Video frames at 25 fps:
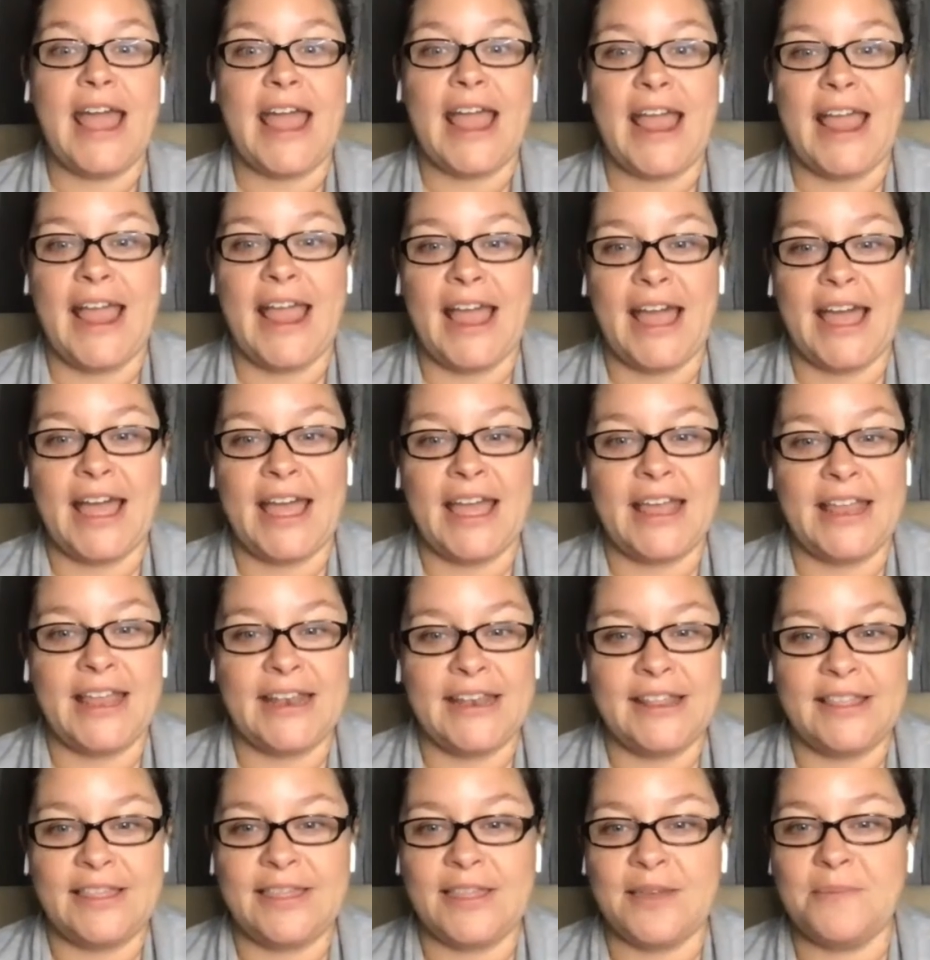
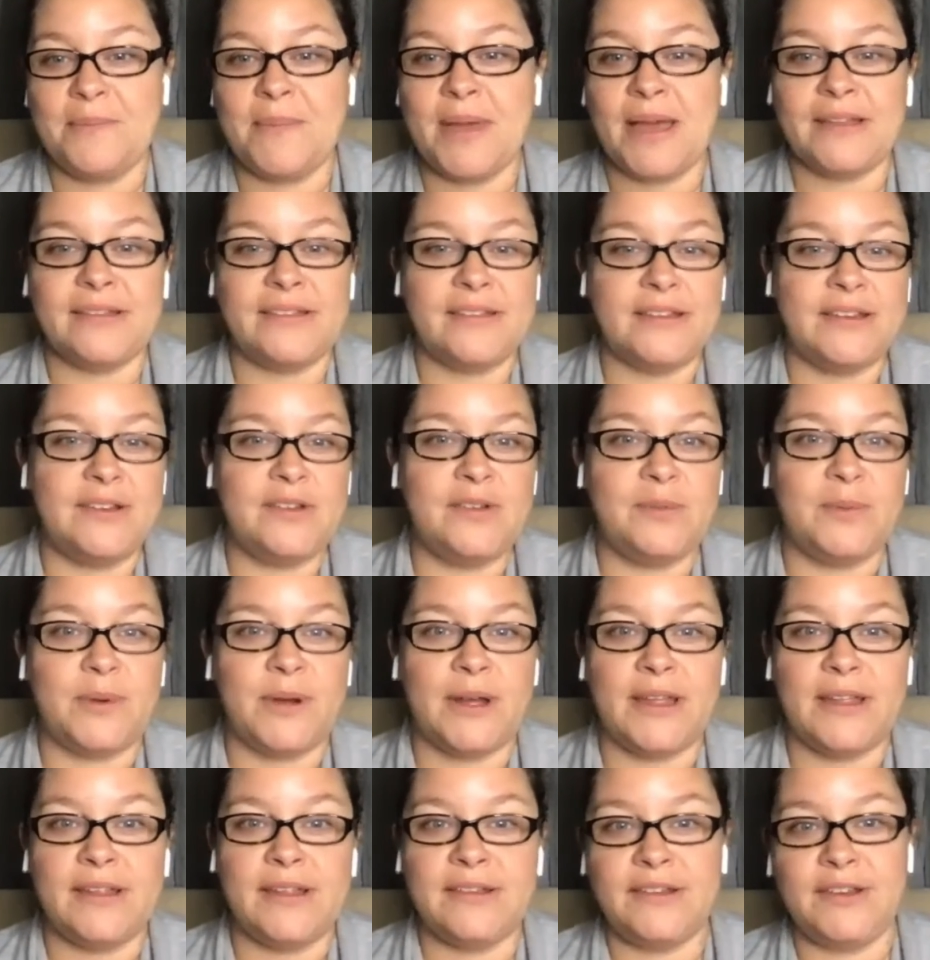And the message
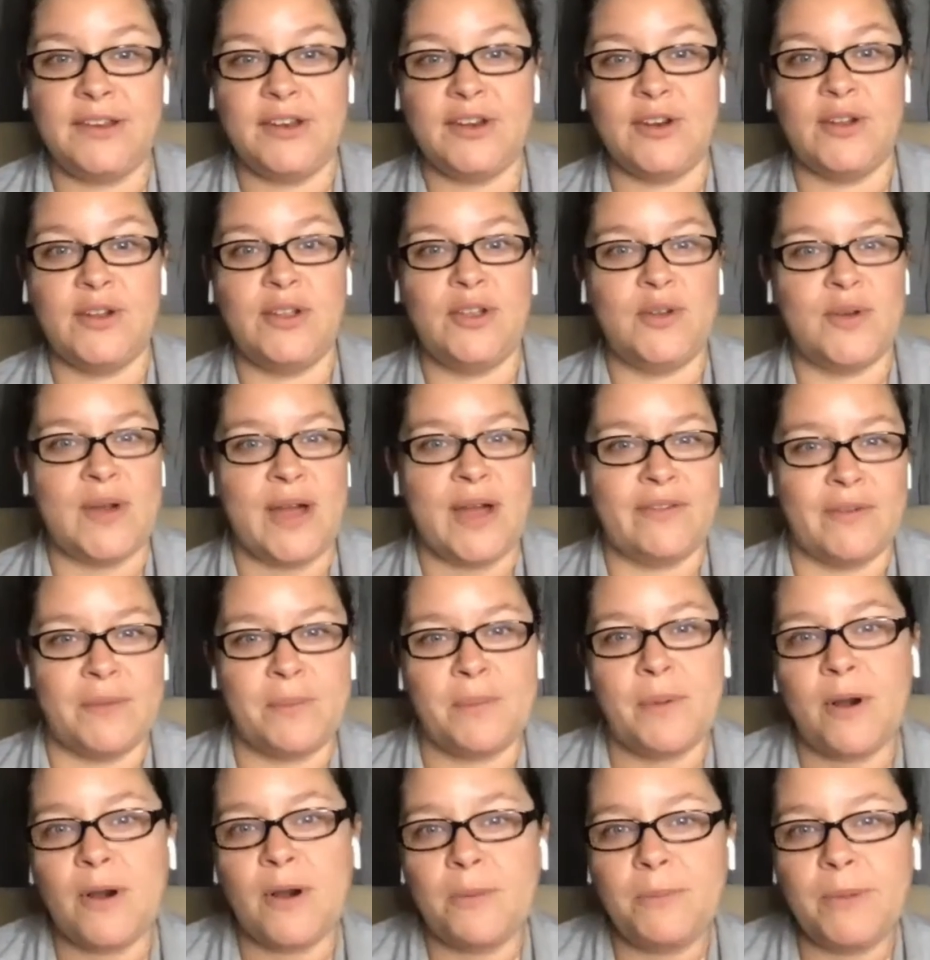was, you have a
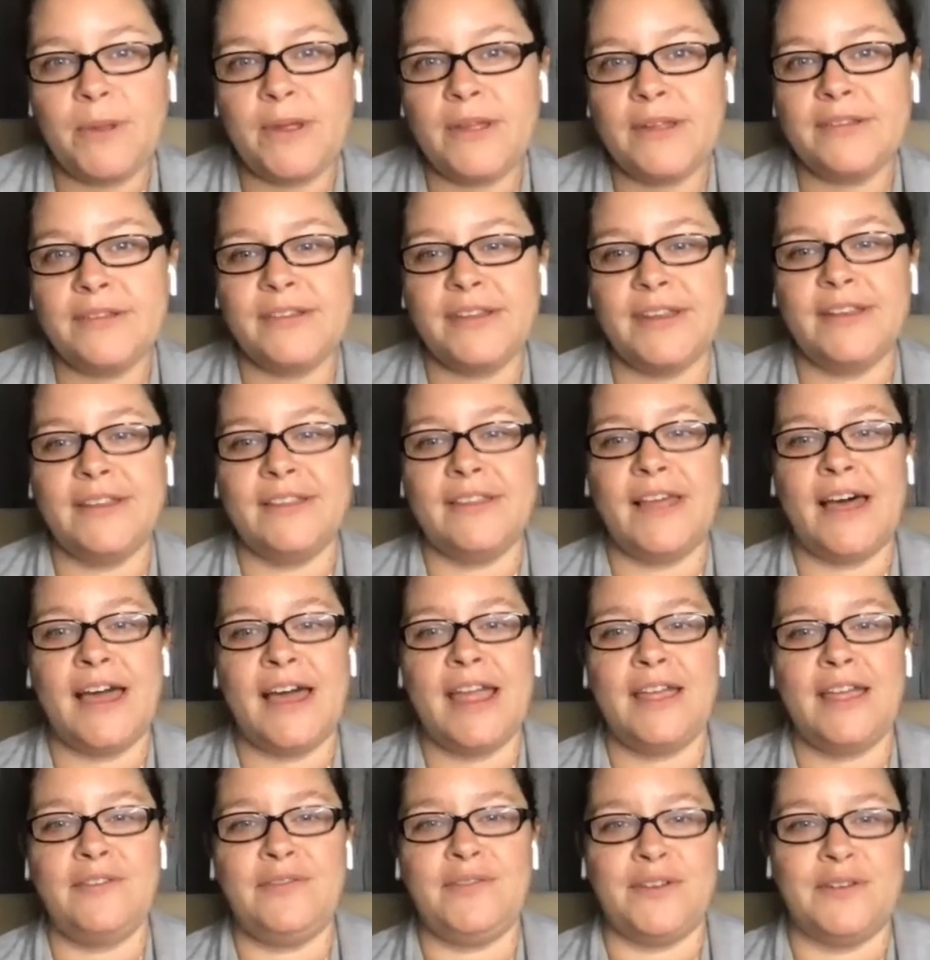purpose in
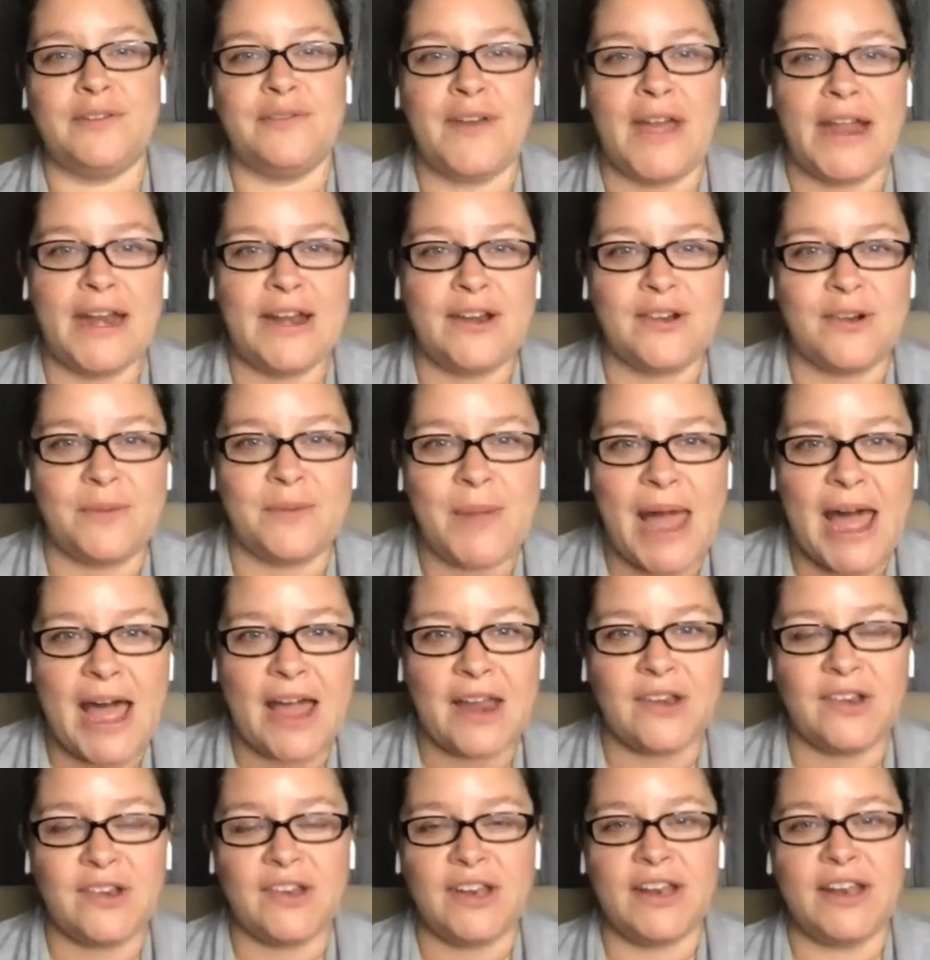life and find your
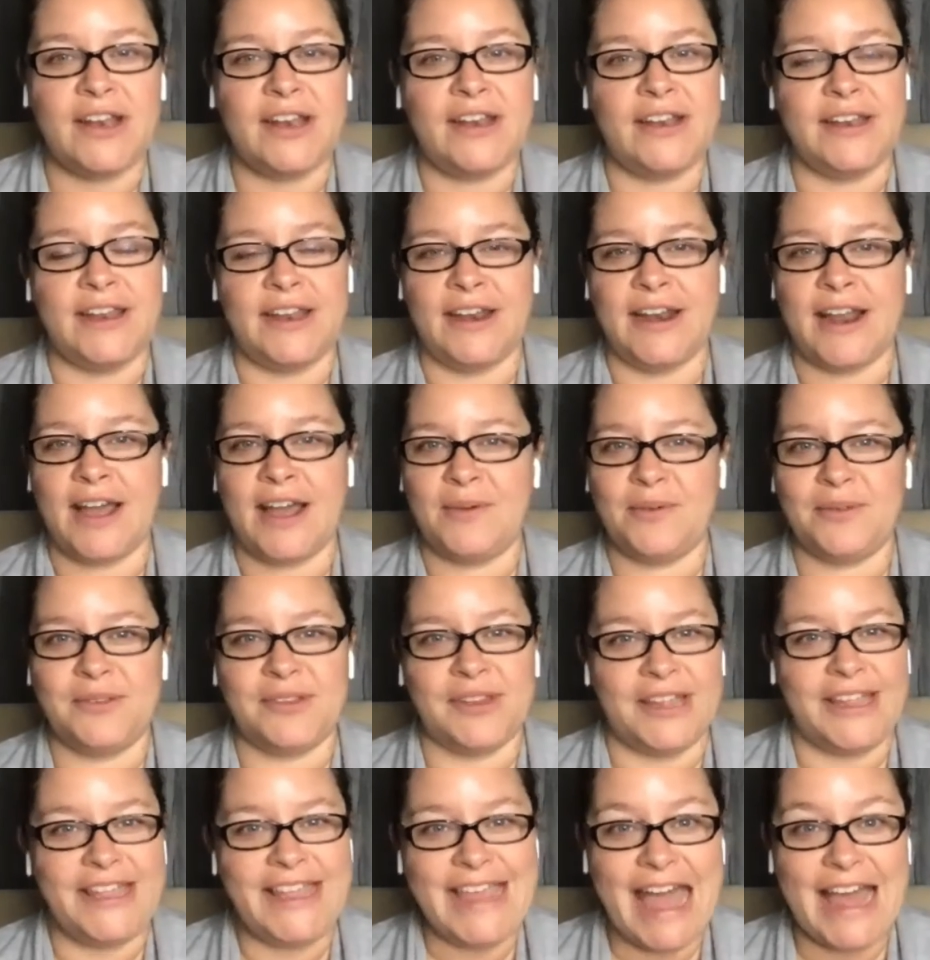passion. And I was
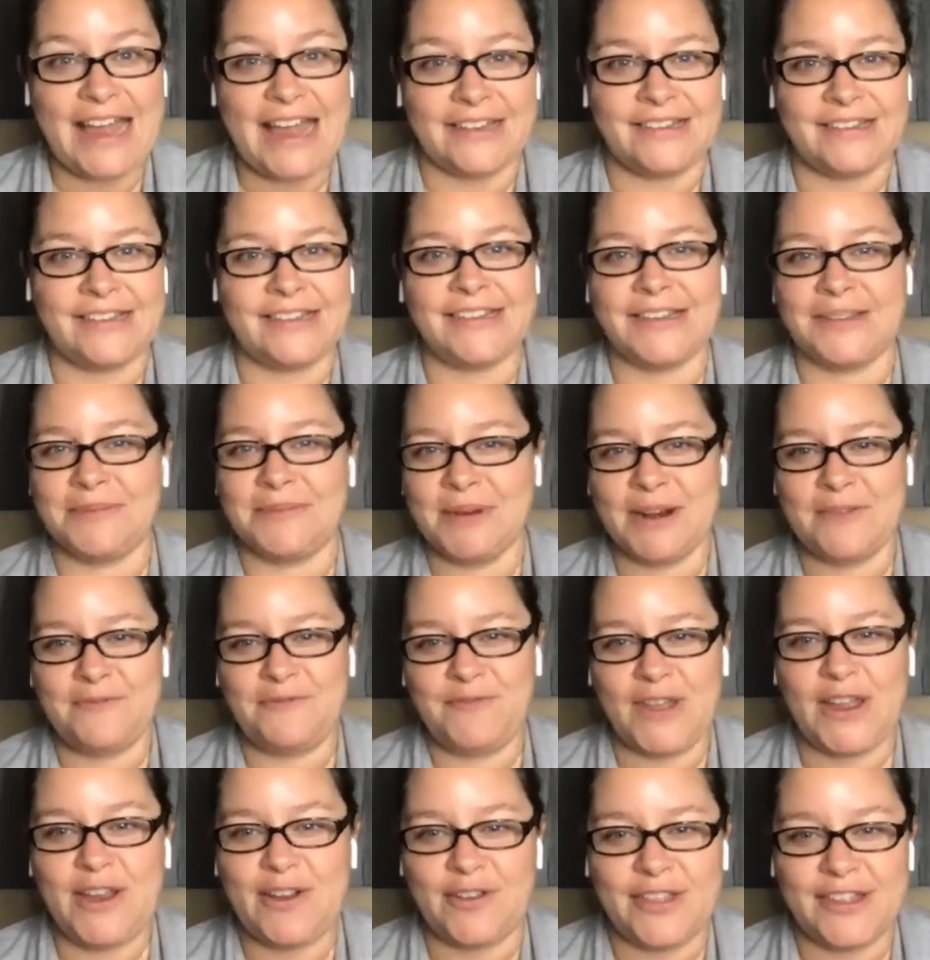like, yes, I'm going to
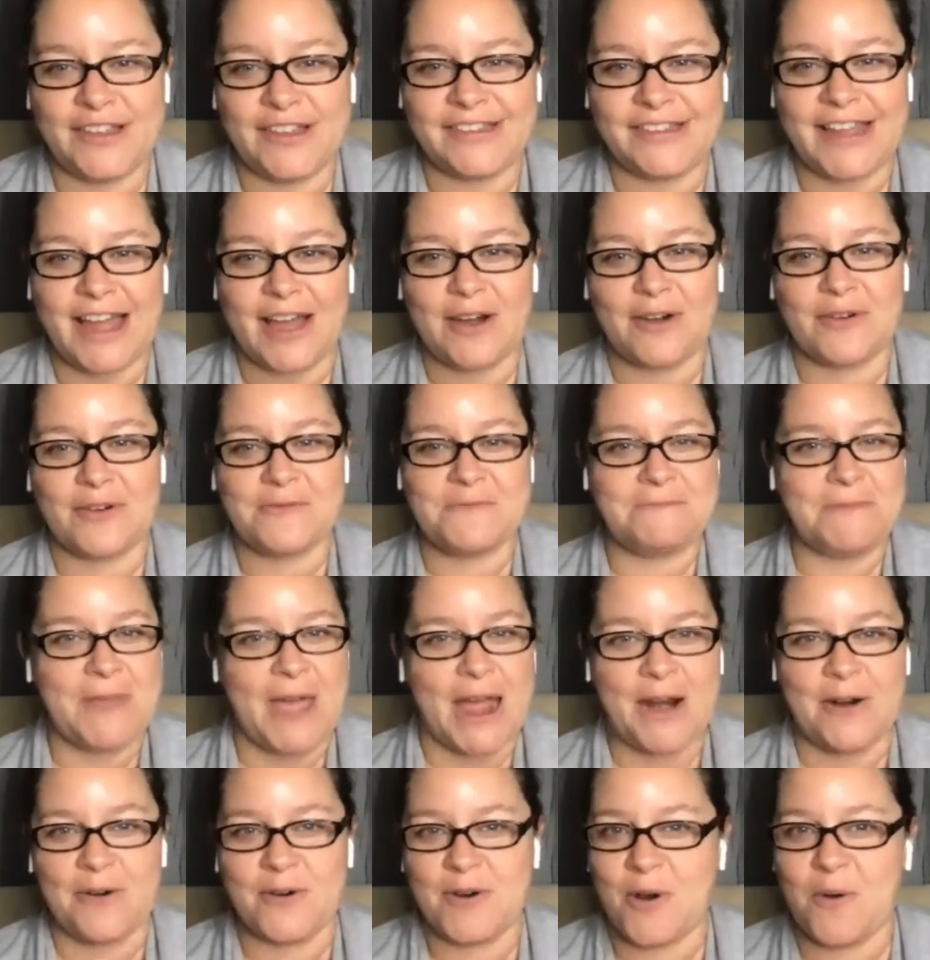figure this out.
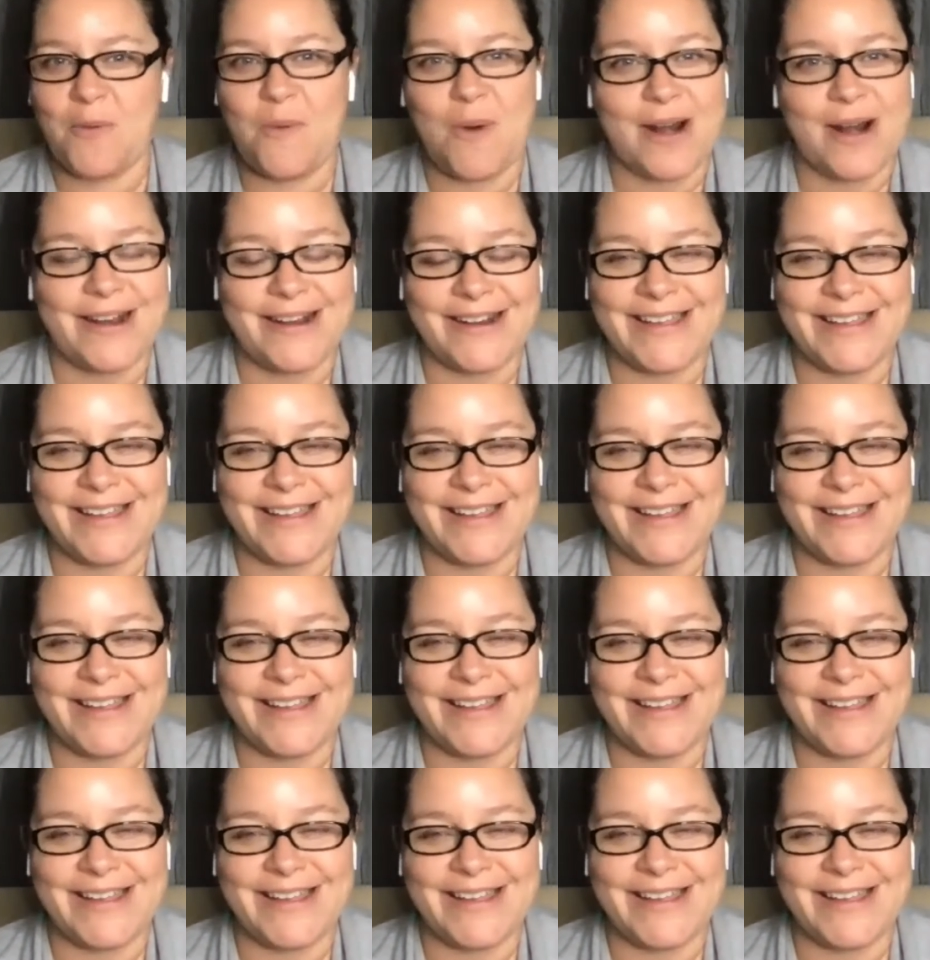I don't know what it